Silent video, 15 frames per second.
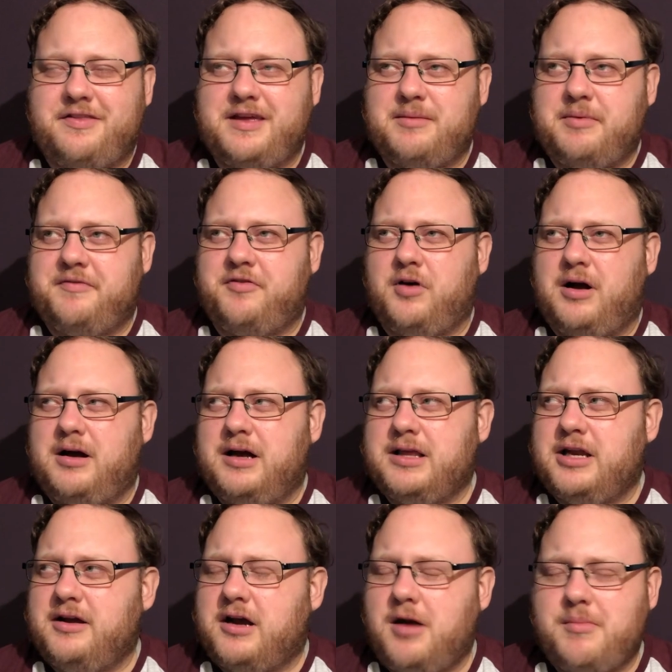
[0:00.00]
thing before, I
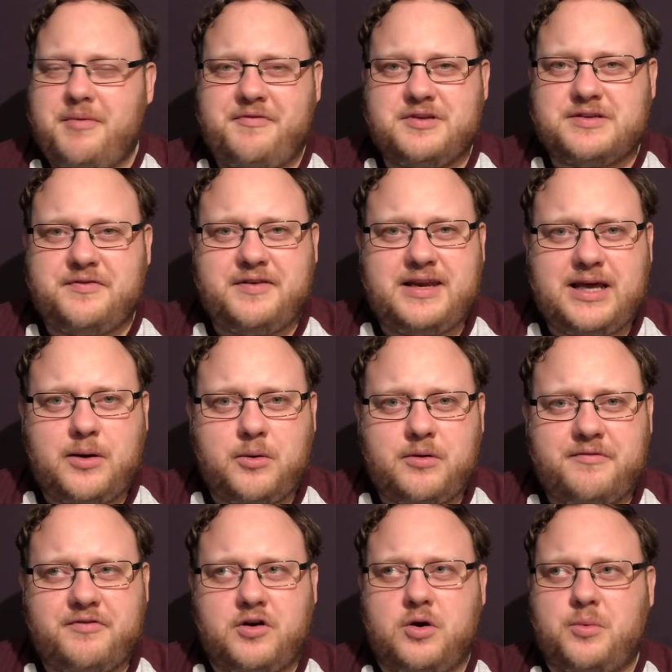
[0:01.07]
can't remember if it was a video or
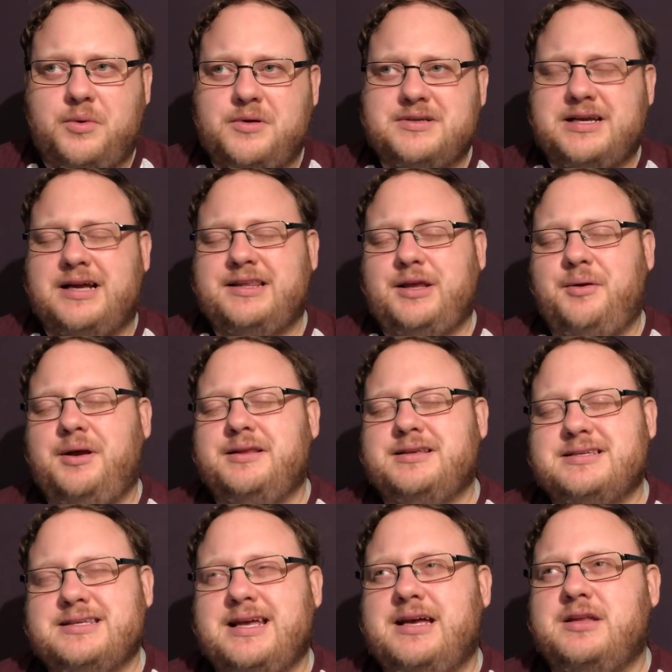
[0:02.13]
a vlog, where I was saying I don't
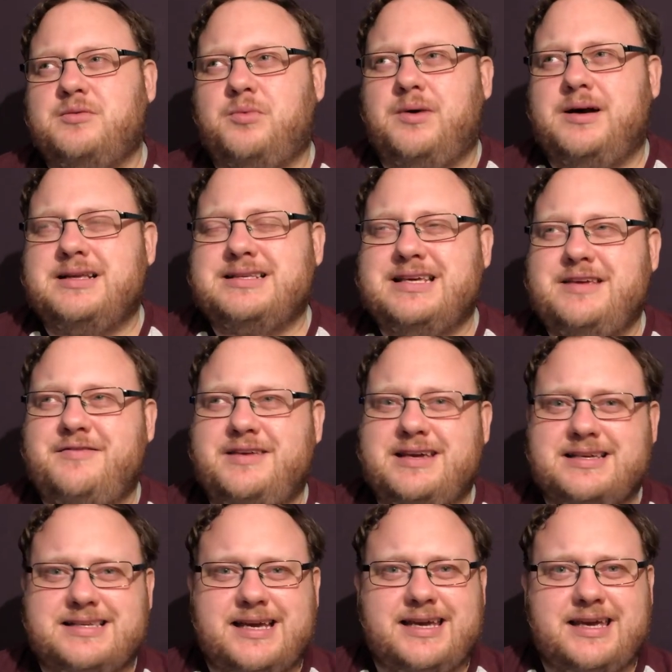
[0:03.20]
understand why TV
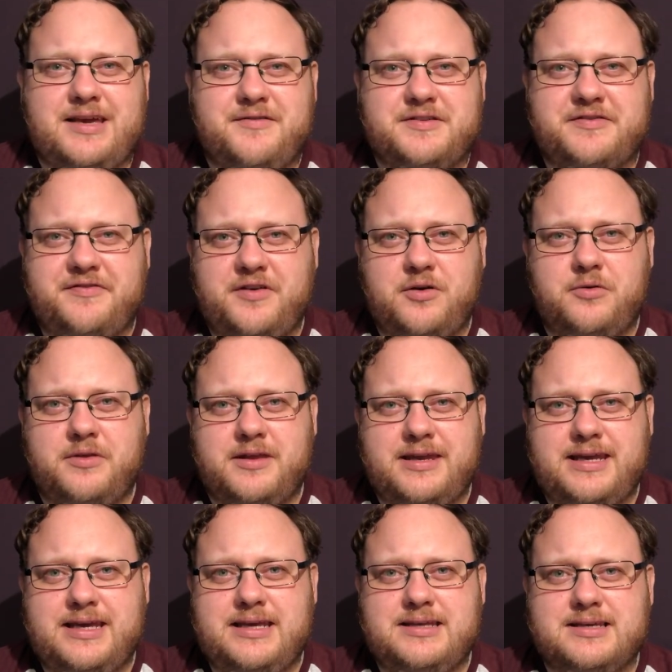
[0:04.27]
executives feel the
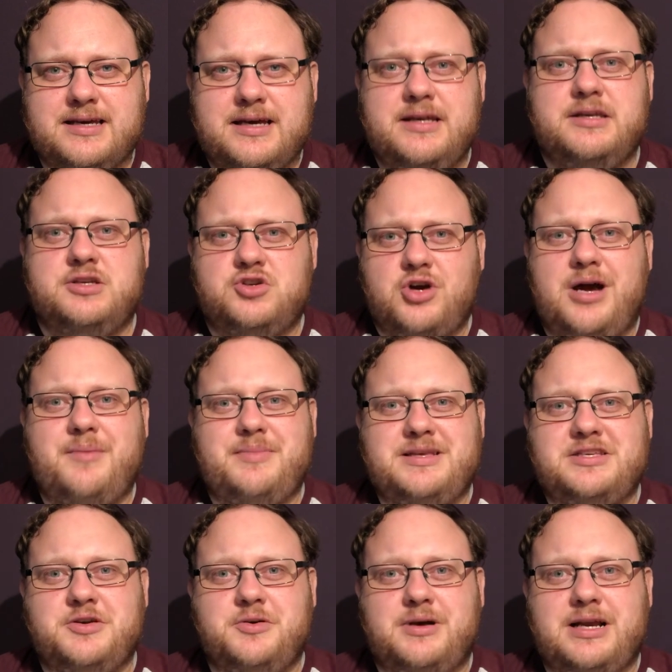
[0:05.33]
need to try and be
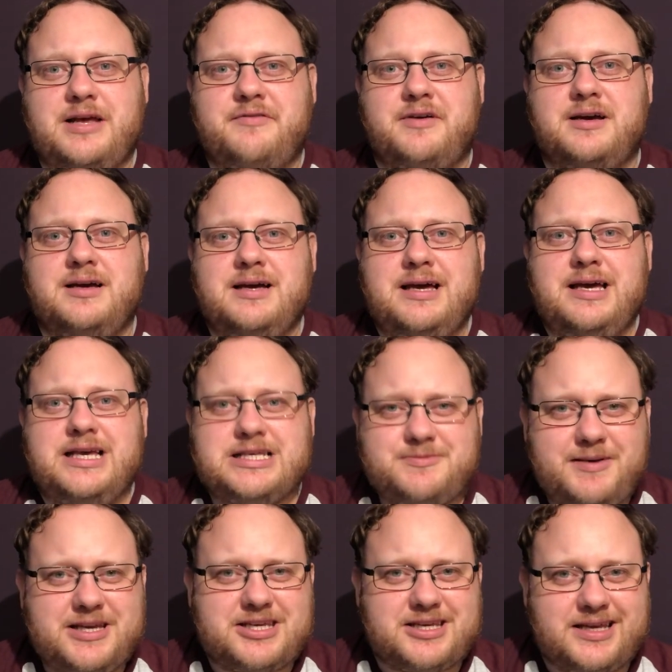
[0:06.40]
too clever,
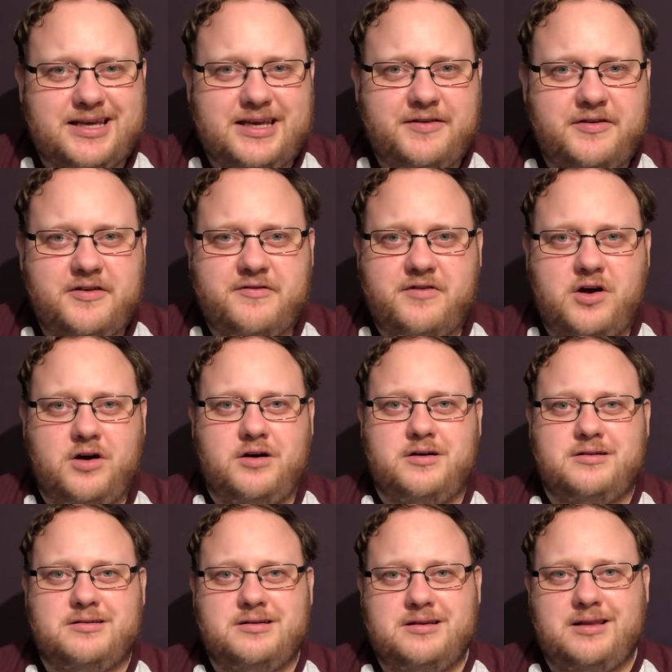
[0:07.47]
especially if you've got
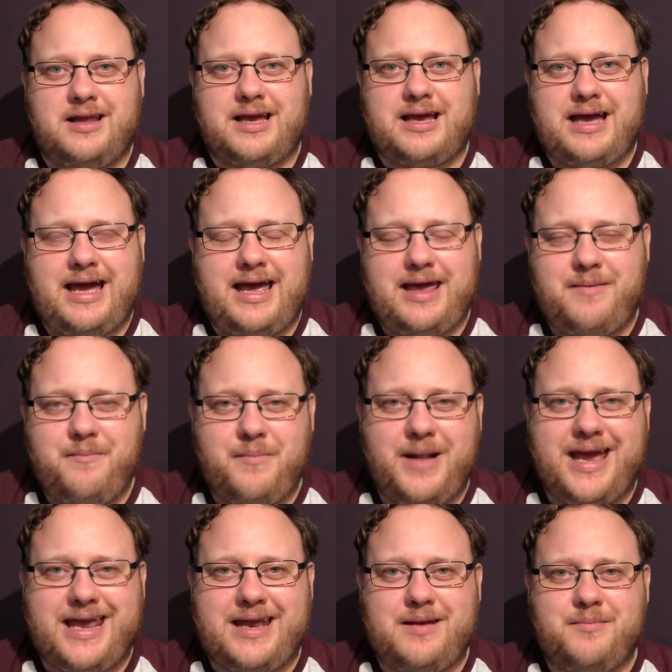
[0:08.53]
like a
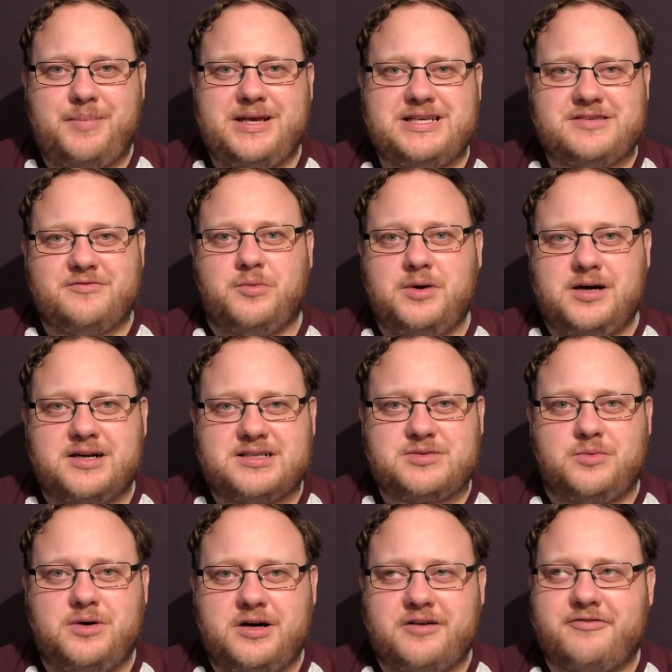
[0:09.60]
main piece of work to
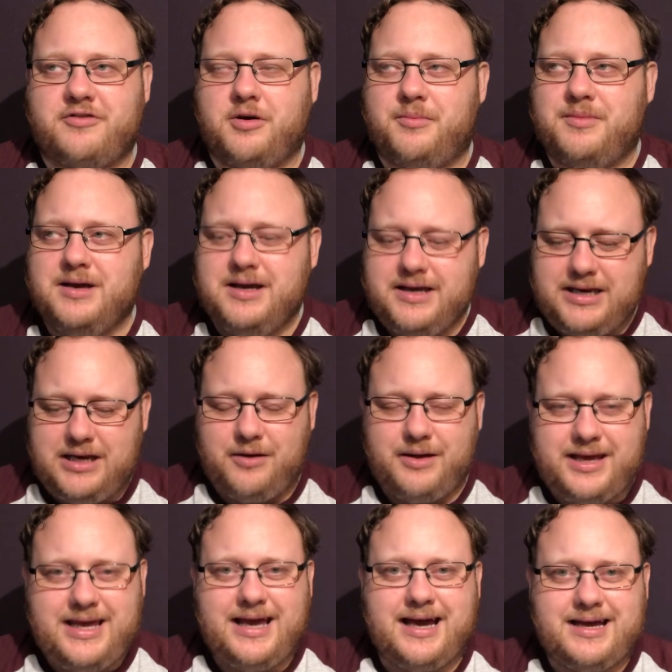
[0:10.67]
work from. You
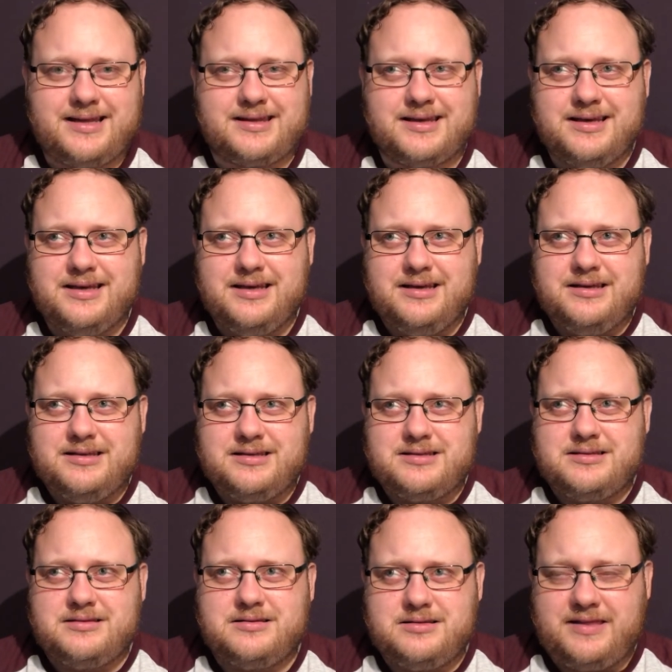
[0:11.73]

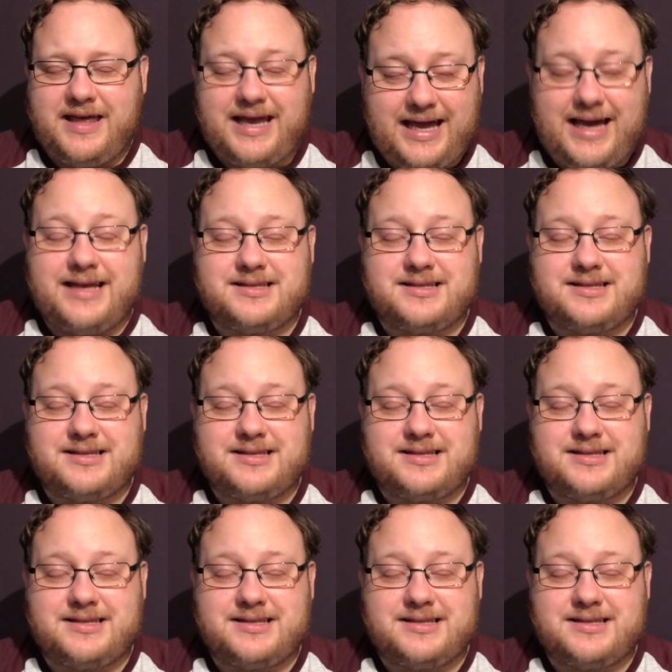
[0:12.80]
know,